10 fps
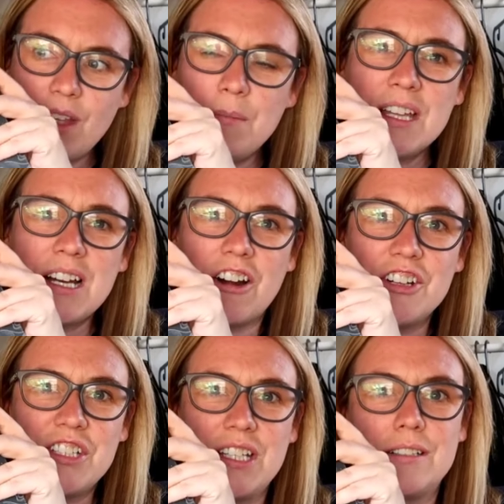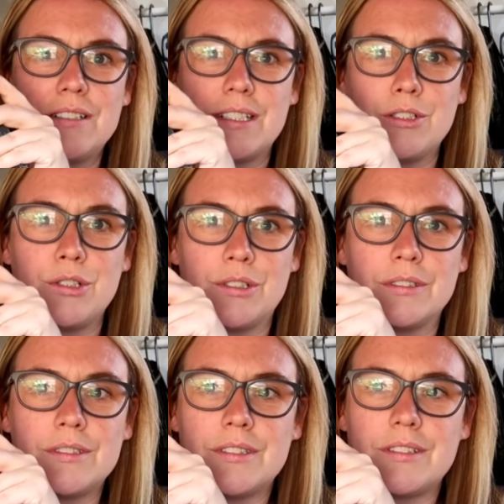Me and Aaron changed
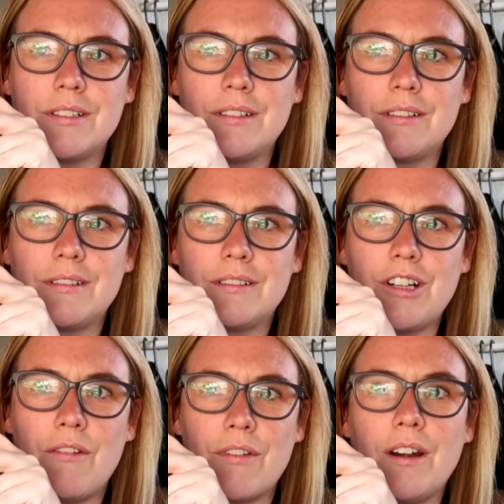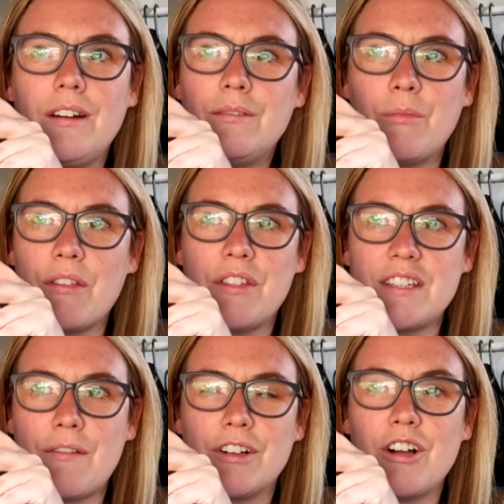insurance cover with a
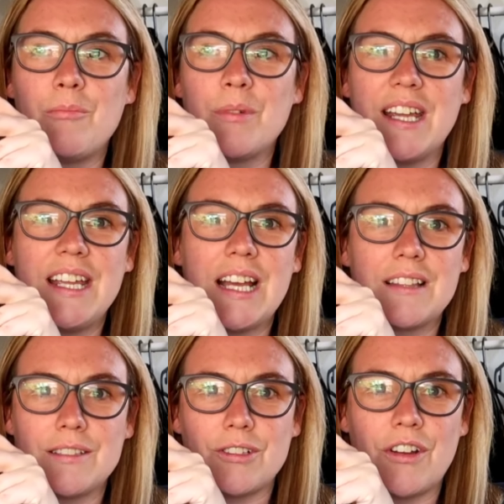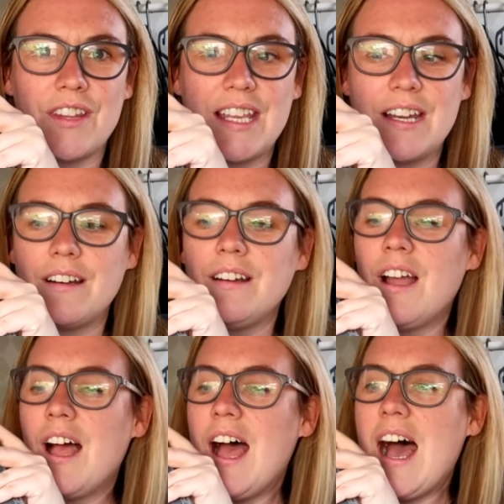different company at the start of the year
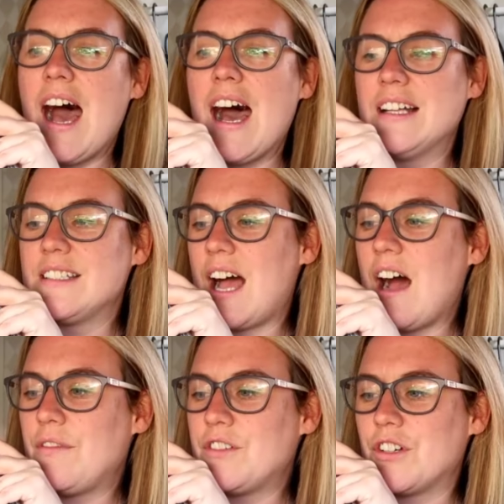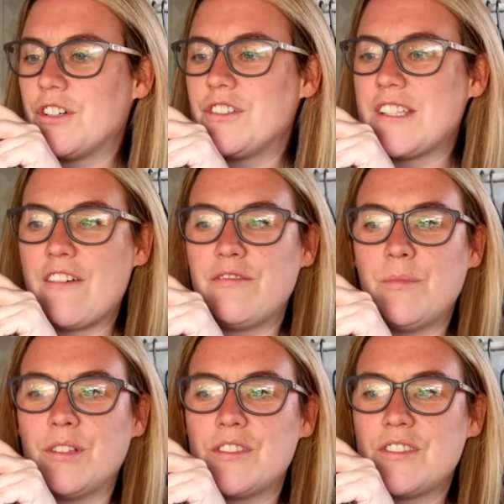and after seven
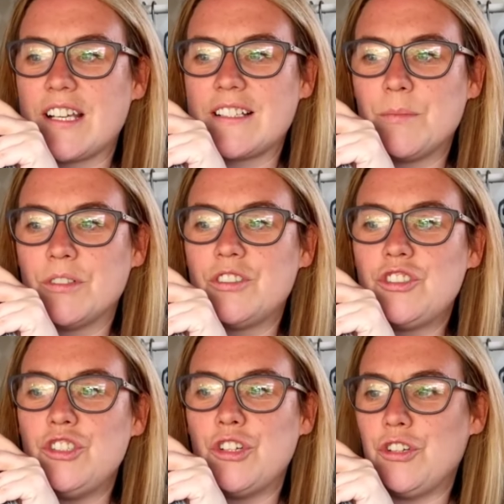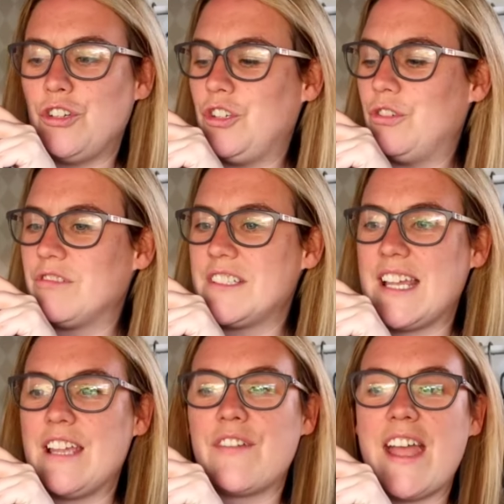months six months you
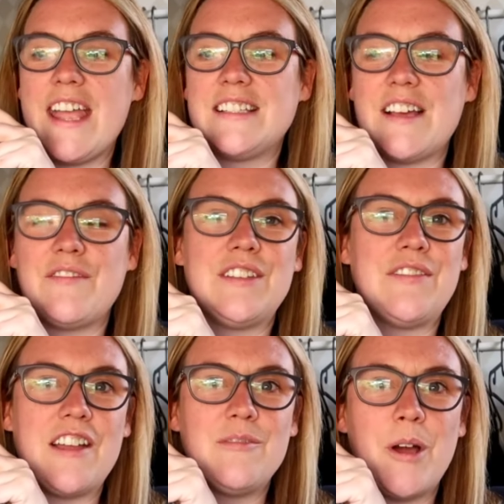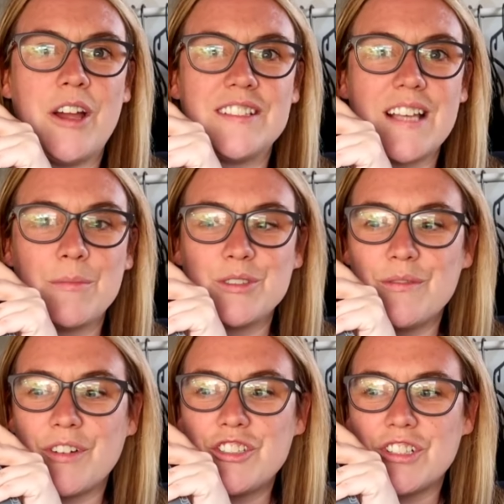receive a 75 pounds
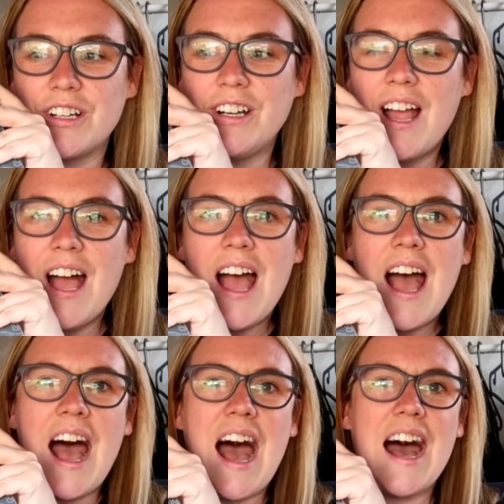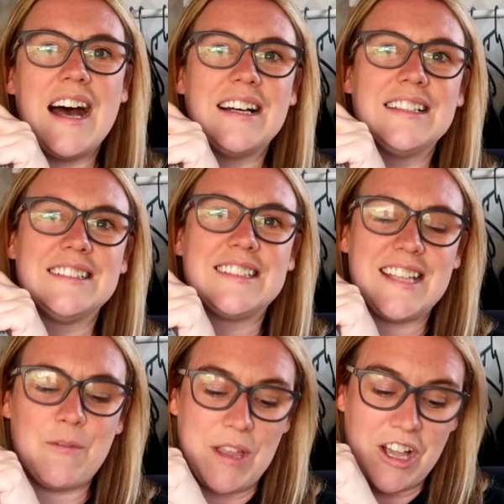amazon voucher mm -hmm. and
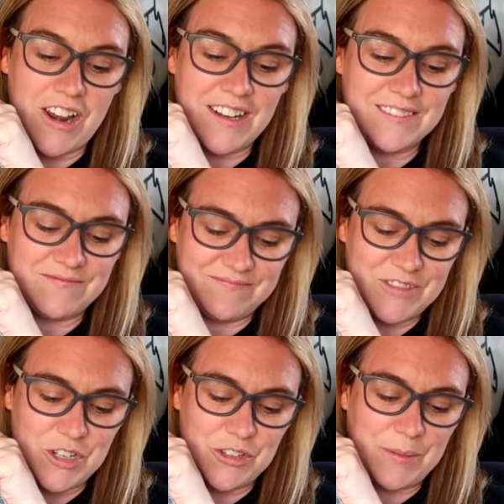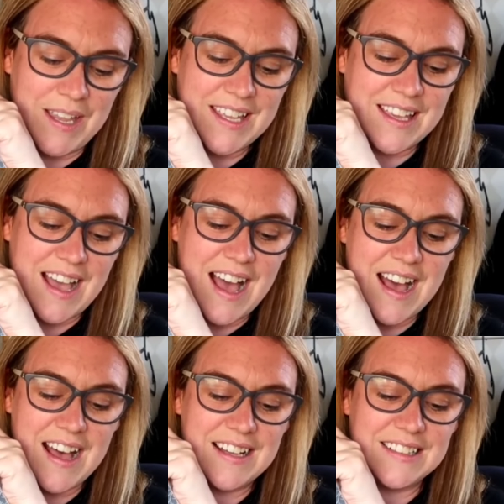we got it during the week
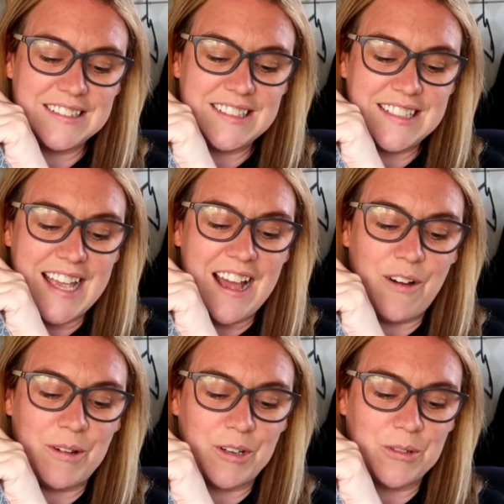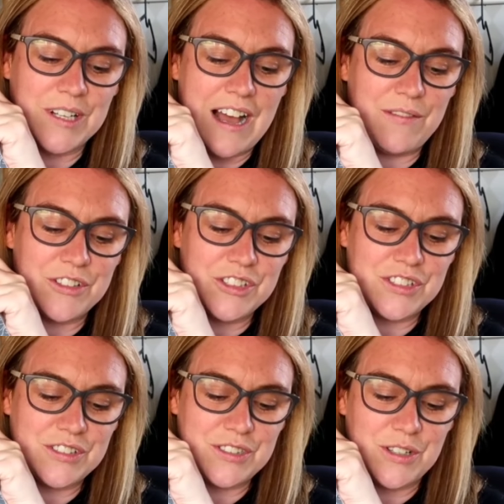and yeah we're going
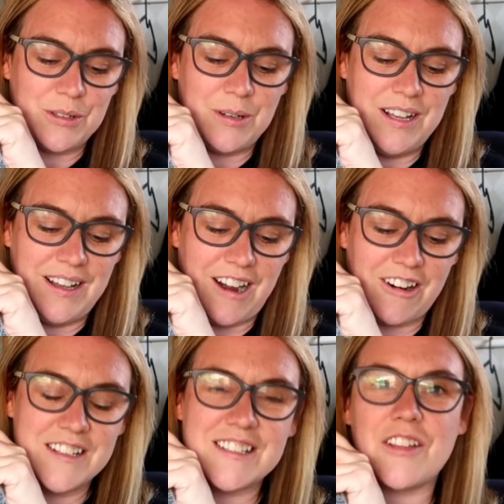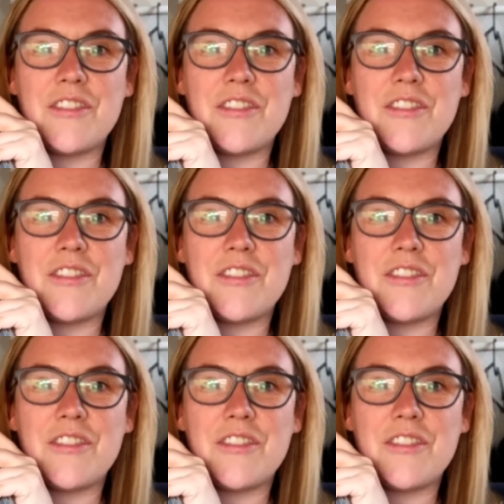halfers so Aaron's